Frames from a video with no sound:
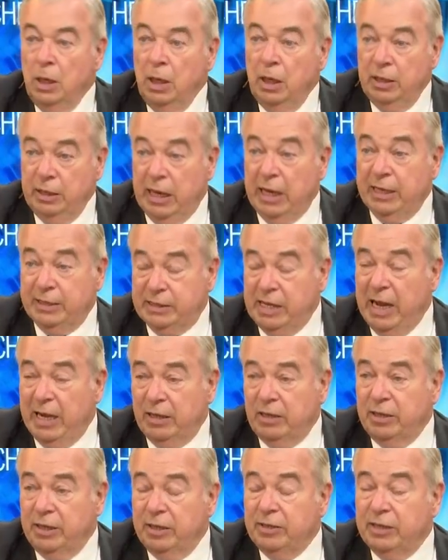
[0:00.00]
It,
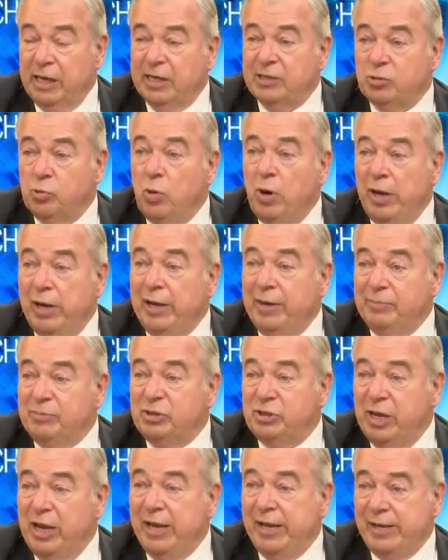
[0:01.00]
exactly. And that's why I'm
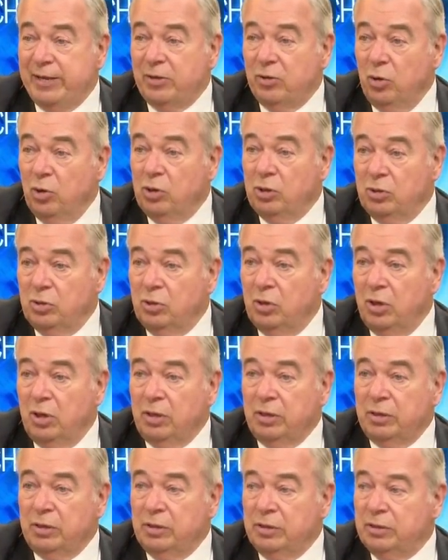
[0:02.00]
saying all
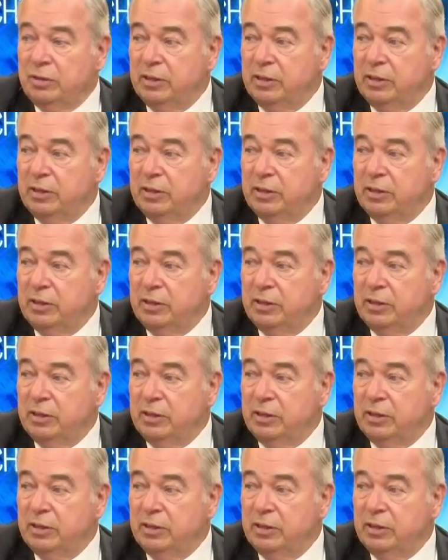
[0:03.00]
along